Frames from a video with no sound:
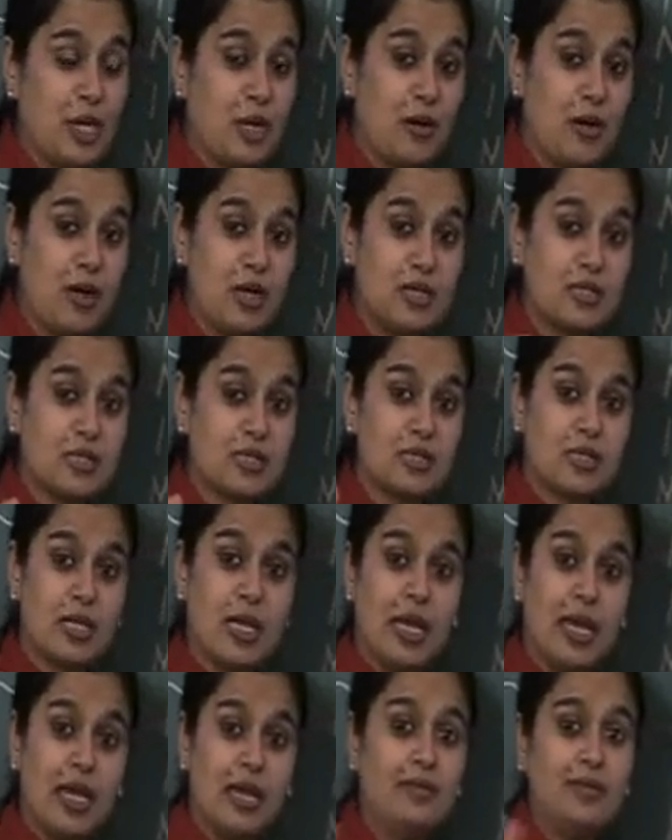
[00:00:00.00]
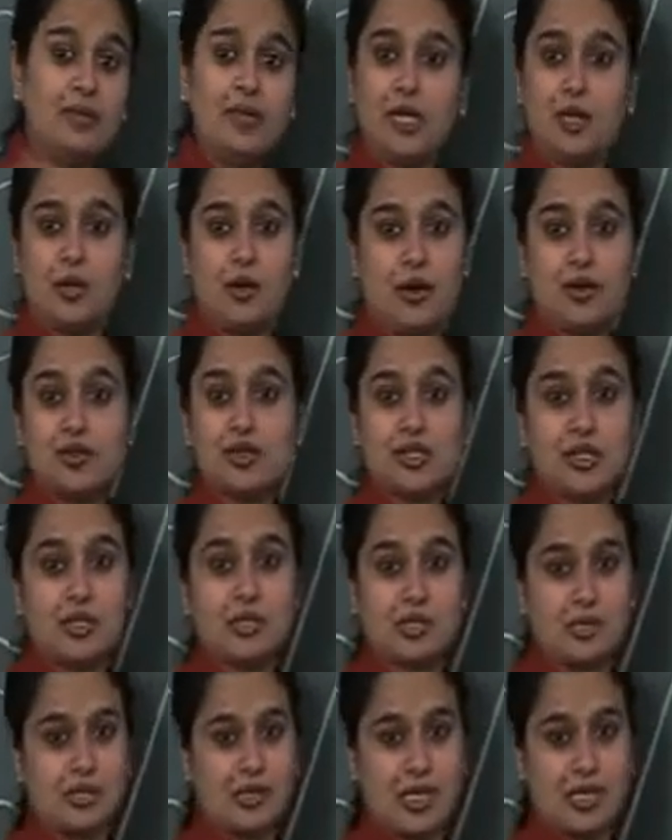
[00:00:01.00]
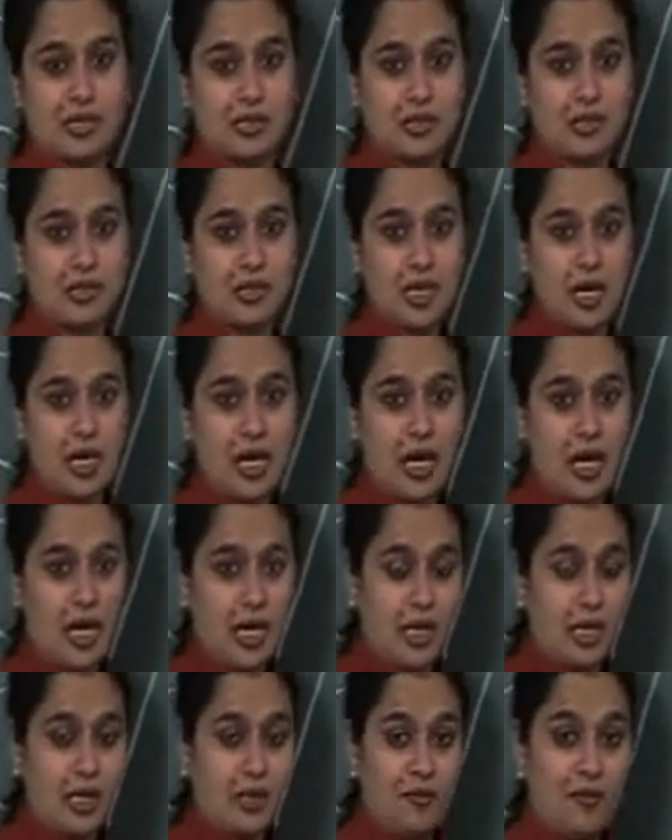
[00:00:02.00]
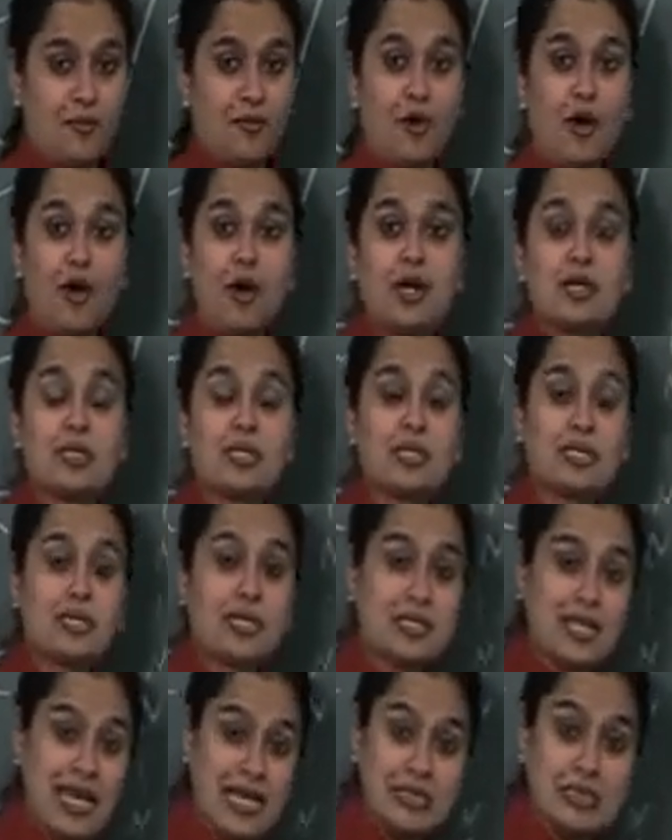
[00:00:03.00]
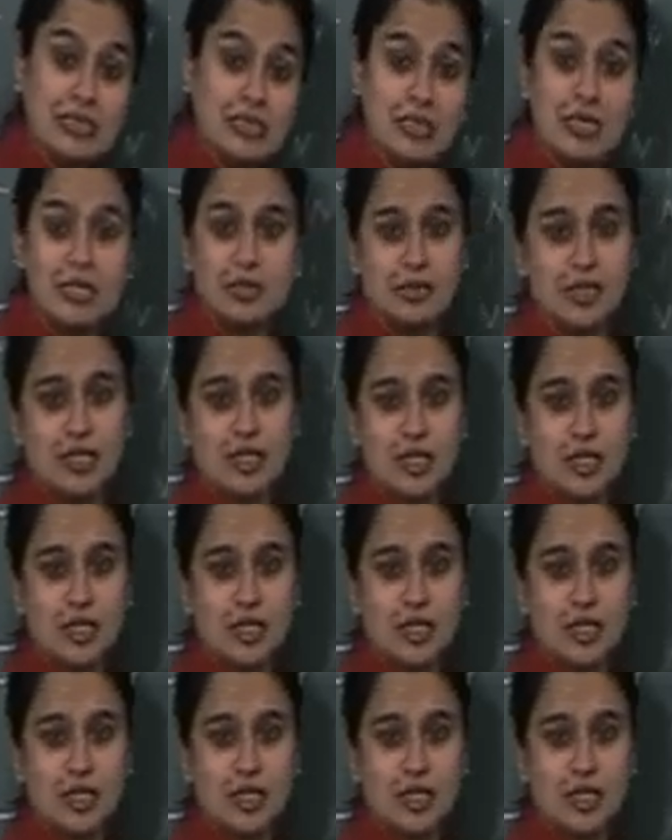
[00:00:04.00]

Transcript: because in the consciousness, for sensing the